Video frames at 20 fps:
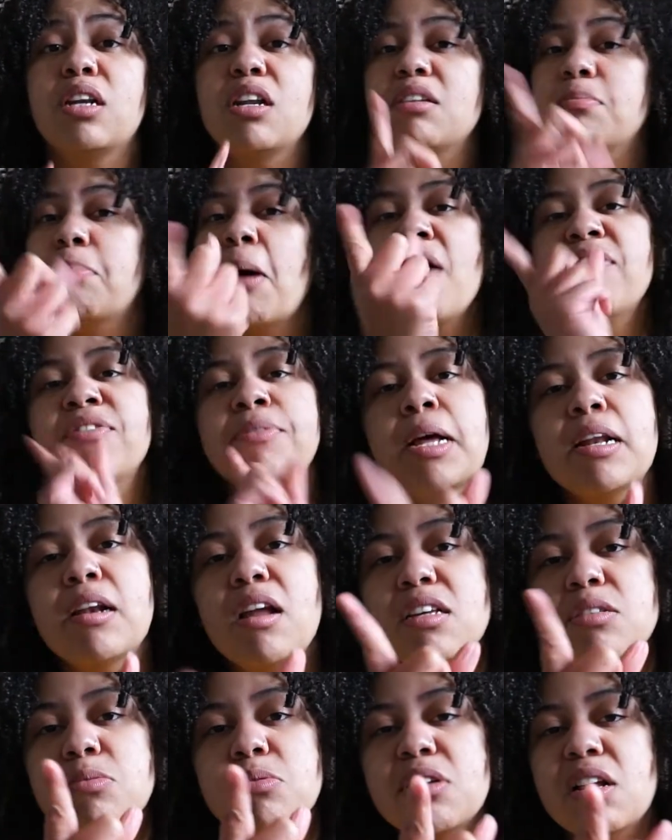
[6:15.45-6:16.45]
Apart from that
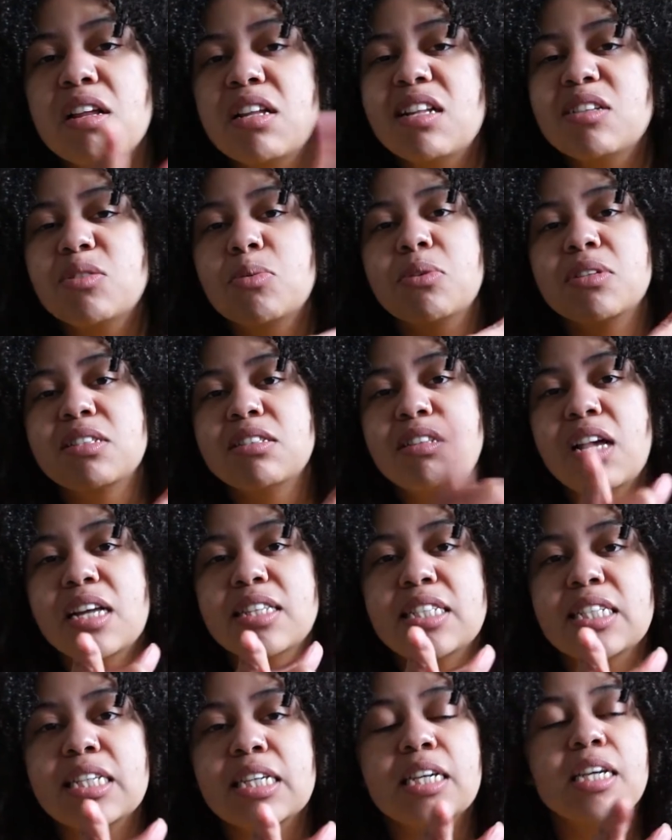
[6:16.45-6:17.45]
last one, the last one was
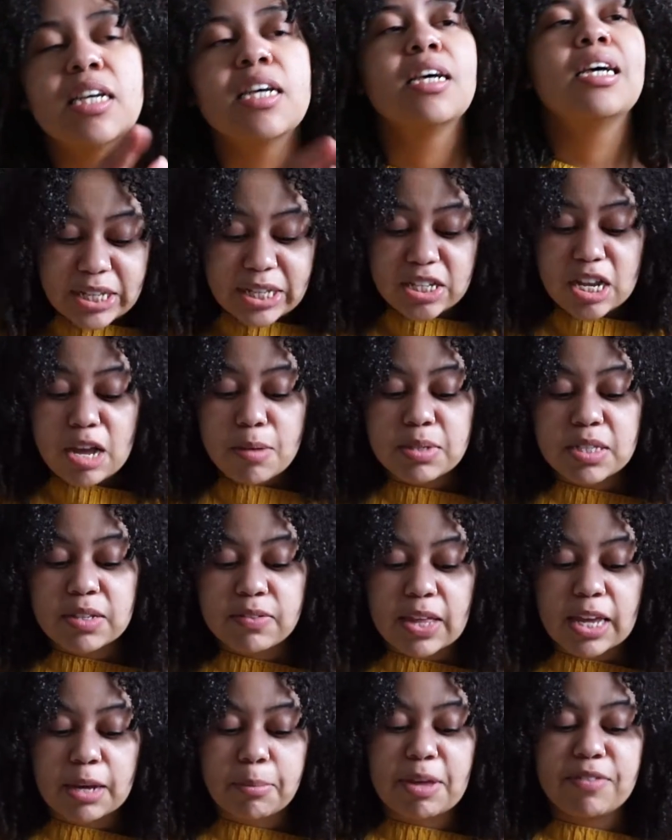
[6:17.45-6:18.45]
dirty. In terms of
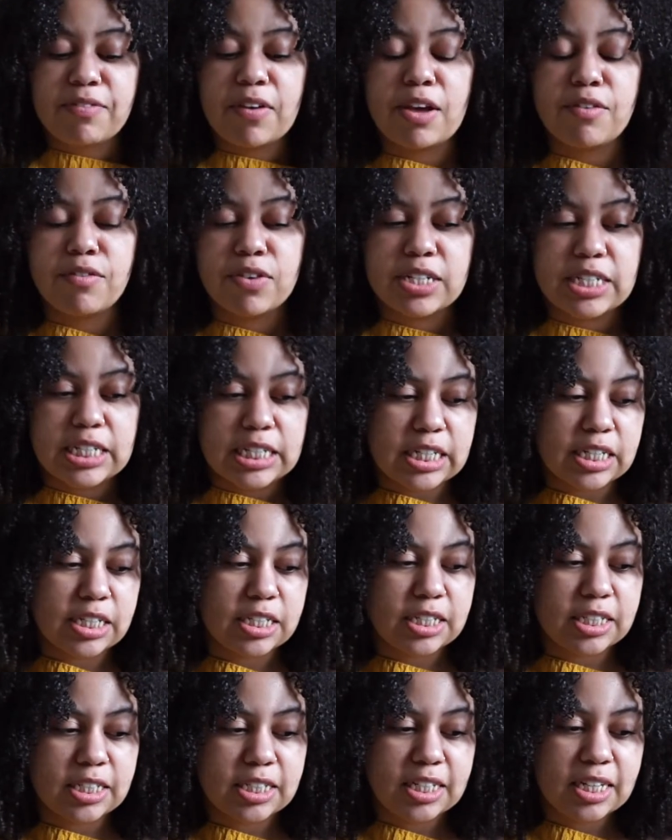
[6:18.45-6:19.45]
like my favorite
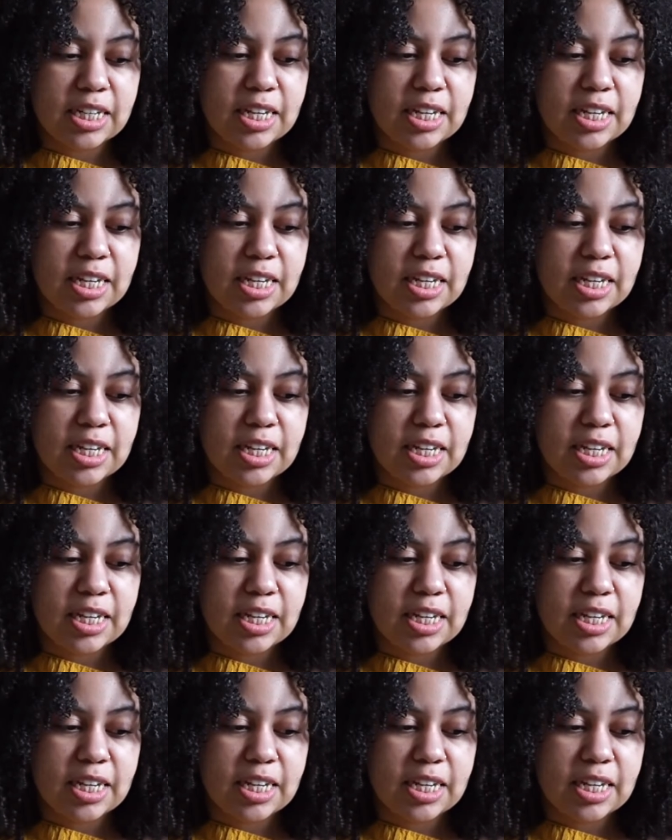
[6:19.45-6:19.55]
dish,